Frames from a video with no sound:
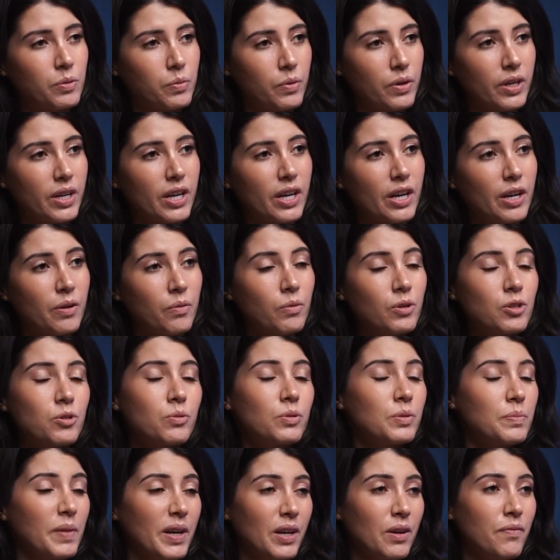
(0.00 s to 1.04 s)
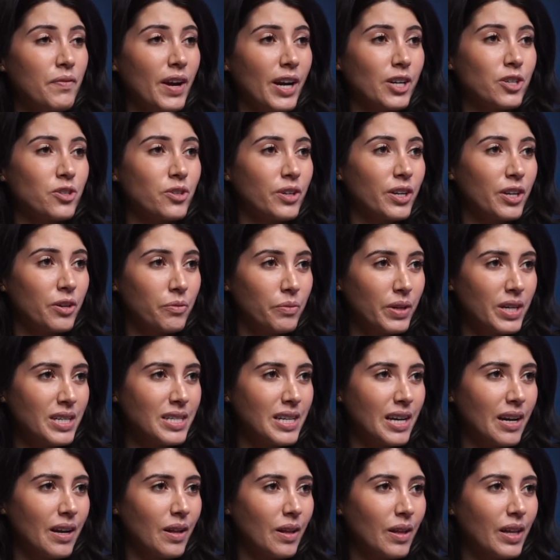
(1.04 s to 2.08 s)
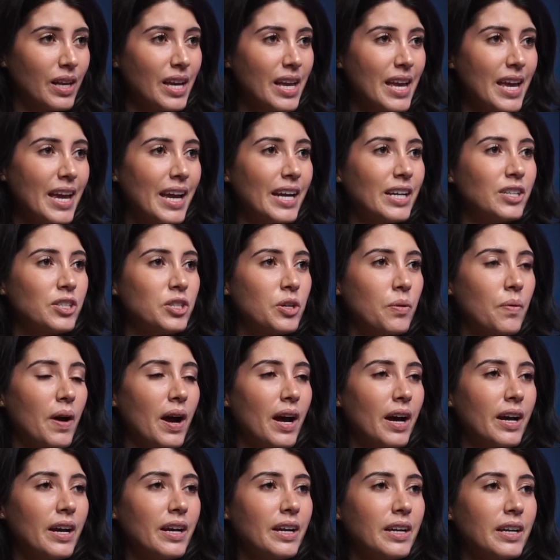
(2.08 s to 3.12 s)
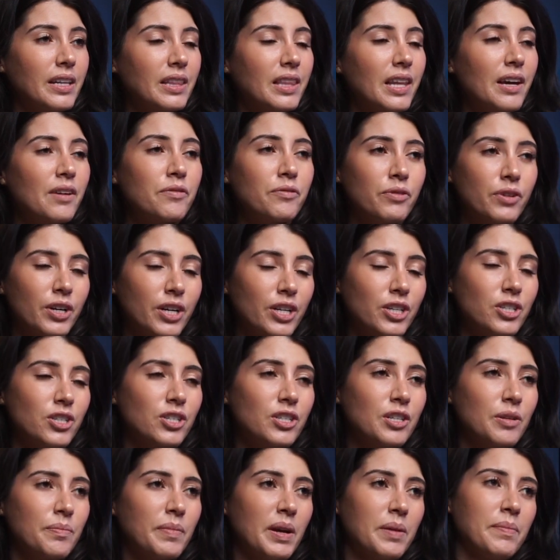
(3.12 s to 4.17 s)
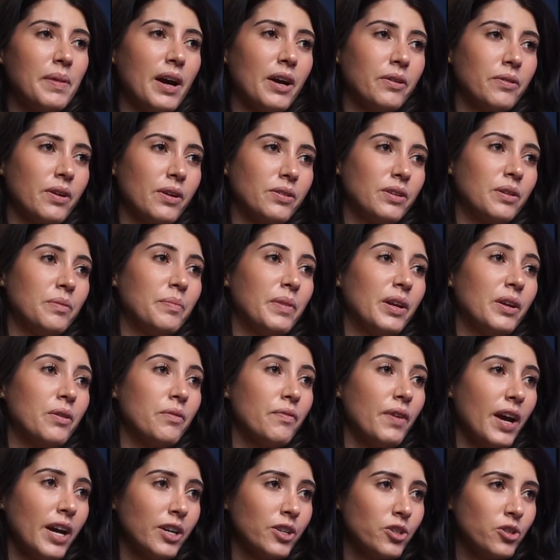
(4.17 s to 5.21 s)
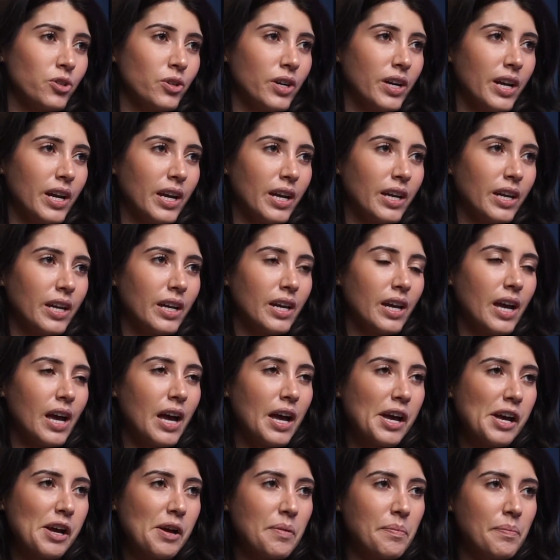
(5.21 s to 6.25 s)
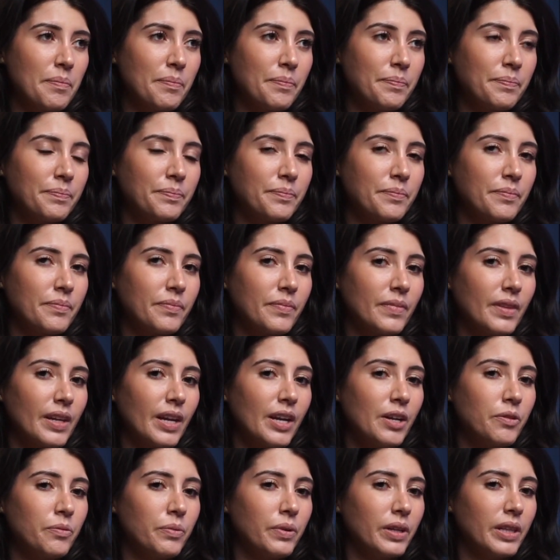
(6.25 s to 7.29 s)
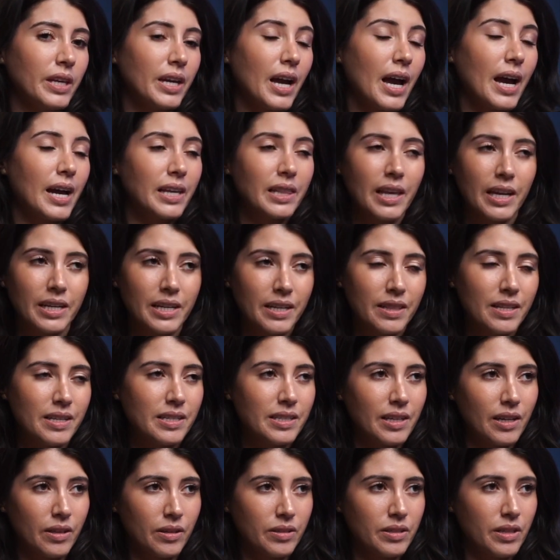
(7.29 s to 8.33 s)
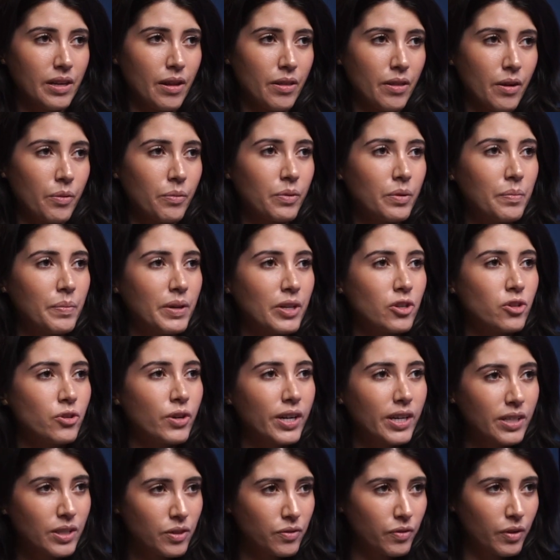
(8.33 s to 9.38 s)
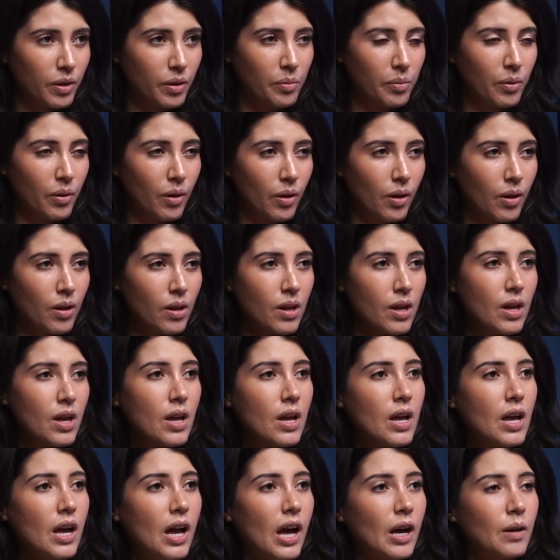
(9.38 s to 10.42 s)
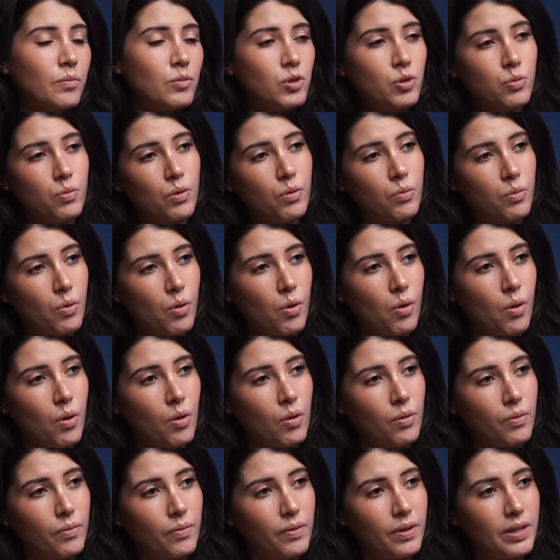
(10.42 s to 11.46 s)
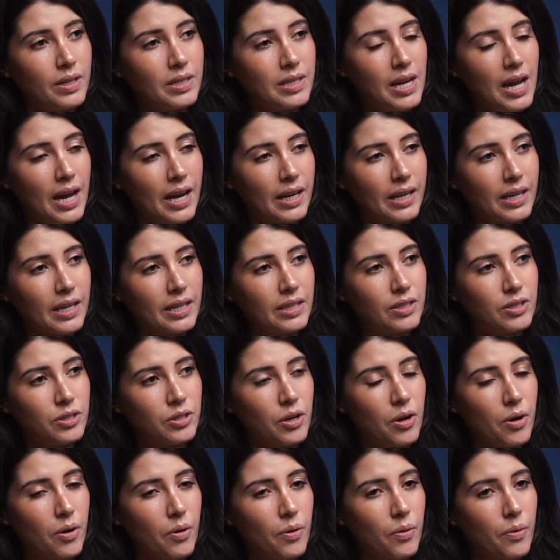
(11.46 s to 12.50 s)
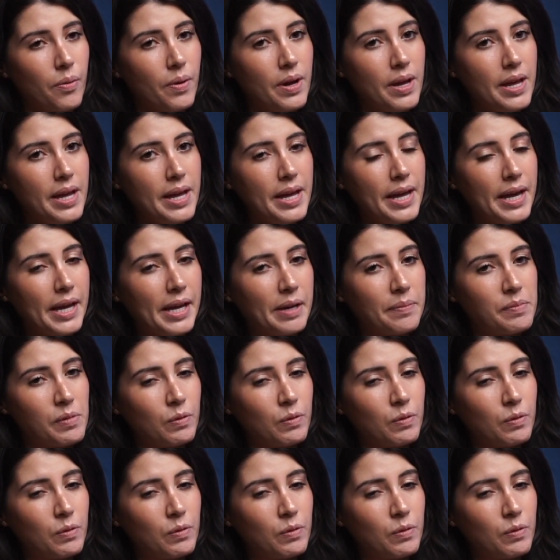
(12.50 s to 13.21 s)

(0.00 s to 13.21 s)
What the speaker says: working in, which was manufacturing and retail. And so I leveraged my background in manufacturing and really highlighted the skills that I thought would be transferable to a role in tech. And so it